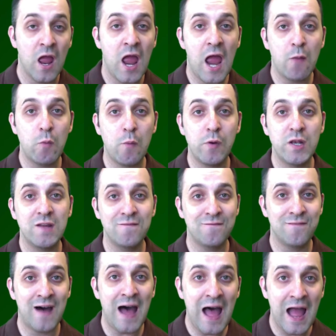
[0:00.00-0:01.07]
And when we
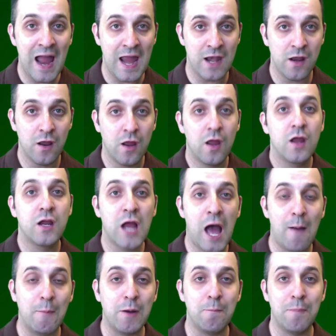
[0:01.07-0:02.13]
divide
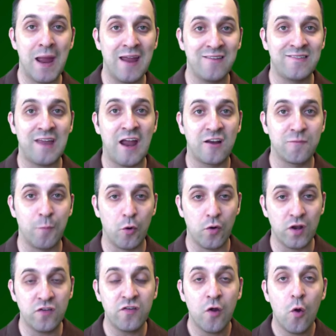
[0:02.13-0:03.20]
common base
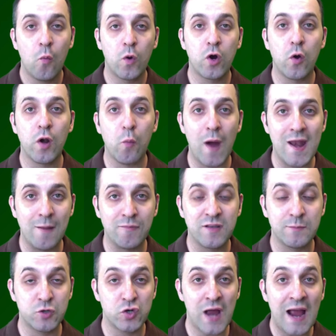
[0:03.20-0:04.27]
exponents, we're going to wind up
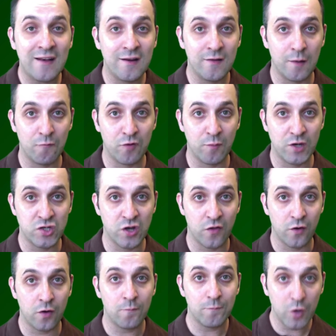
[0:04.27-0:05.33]
subtracting them from each
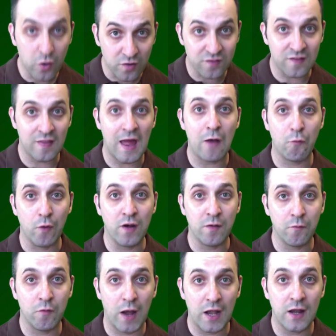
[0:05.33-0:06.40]
other. You can see that
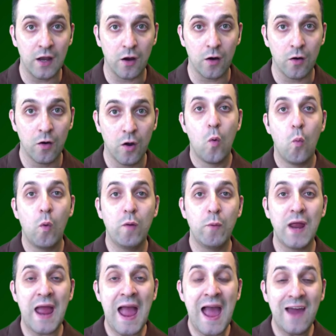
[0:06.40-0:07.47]
written right here. When
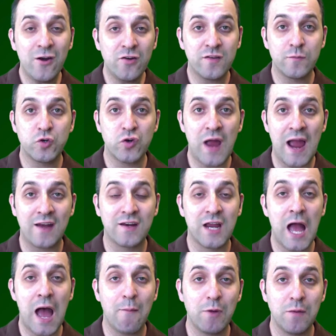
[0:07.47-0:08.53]
we add or subtract
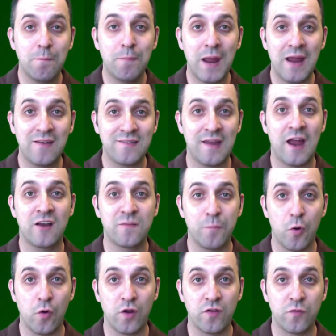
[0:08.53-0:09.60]
common base
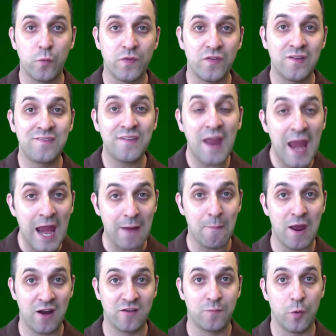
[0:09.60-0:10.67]
exponents with the same
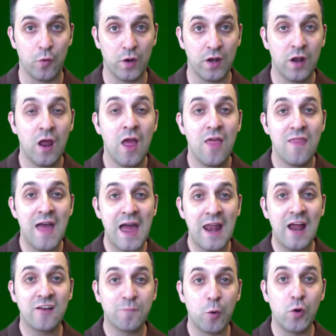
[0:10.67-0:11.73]
exponent, that
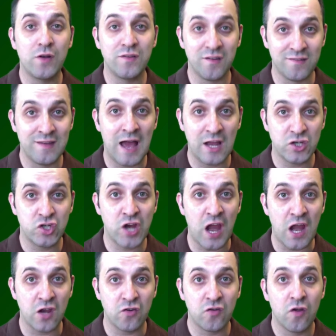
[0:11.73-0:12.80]
exponent does not
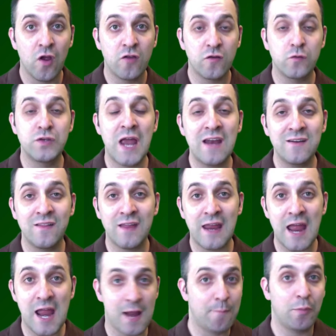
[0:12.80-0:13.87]
change. So 10 to the
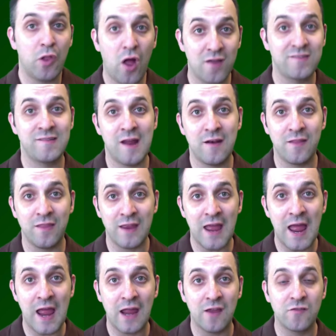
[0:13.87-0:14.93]
a plus 10 to the
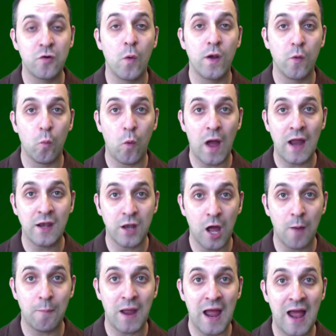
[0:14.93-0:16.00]
a is going to wind
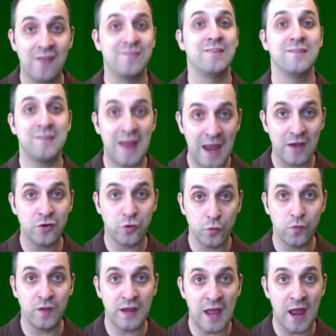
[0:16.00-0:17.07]
up as 10 to
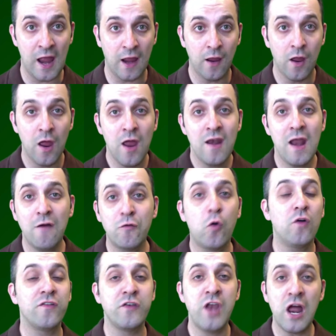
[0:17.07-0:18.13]
the a. Now, of
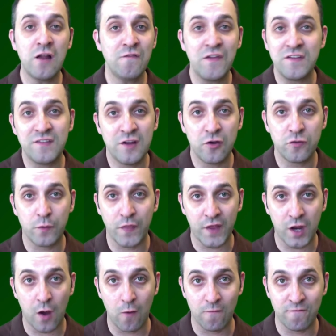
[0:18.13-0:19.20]
course, none of this deals with the
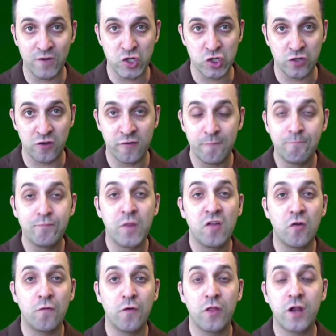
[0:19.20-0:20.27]
coefficients.
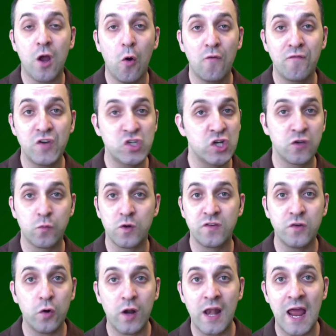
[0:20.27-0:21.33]
So for the coefficients, we're
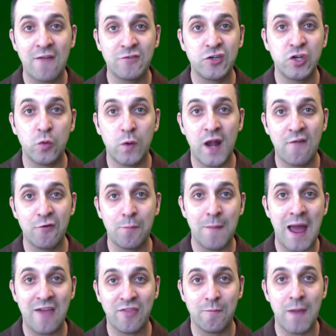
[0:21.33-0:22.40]
still going to have to do whatever
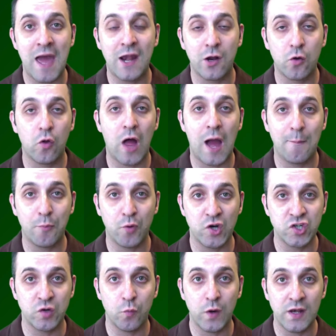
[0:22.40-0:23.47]
mathematical
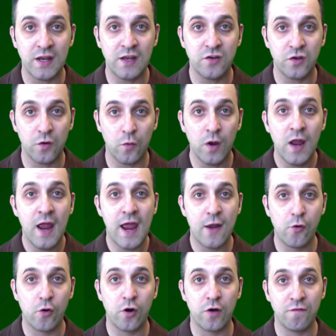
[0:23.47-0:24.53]
operation we need to in
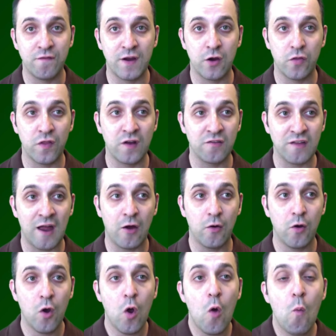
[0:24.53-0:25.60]
order to figure things out.
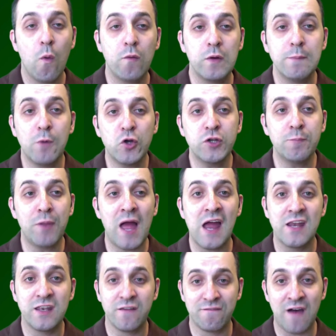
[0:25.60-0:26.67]
When we multiply
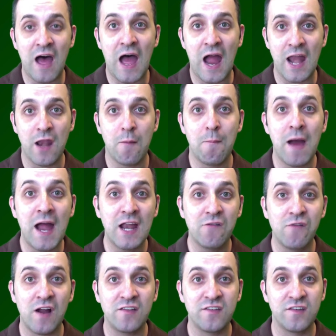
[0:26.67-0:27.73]
and divide, my
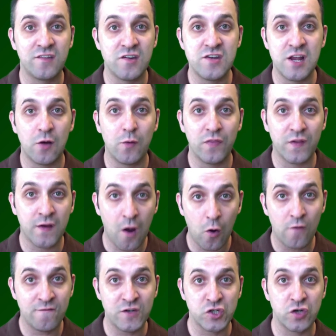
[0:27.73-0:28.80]
advice is to deal with the
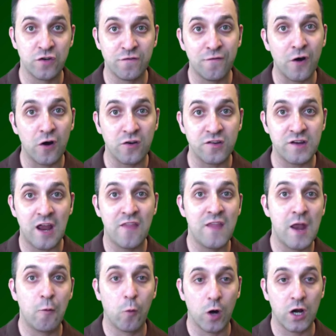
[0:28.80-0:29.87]
coefficients first and
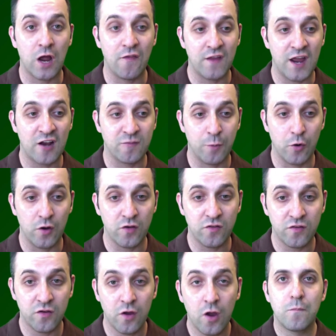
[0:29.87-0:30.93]
then work on the
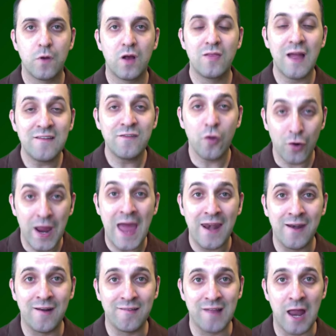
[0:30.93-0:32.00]
exponents. Let's look at
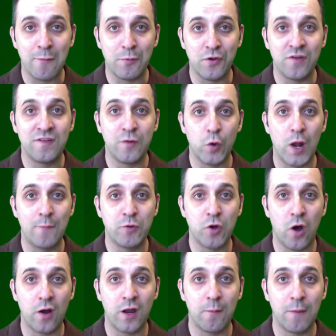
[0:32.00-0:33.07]
an example to see what I'm
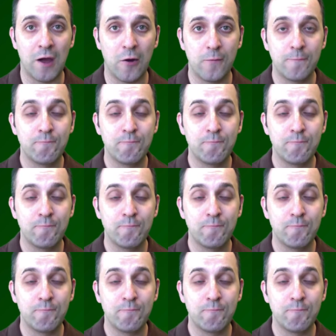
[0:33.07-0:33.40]
talking about.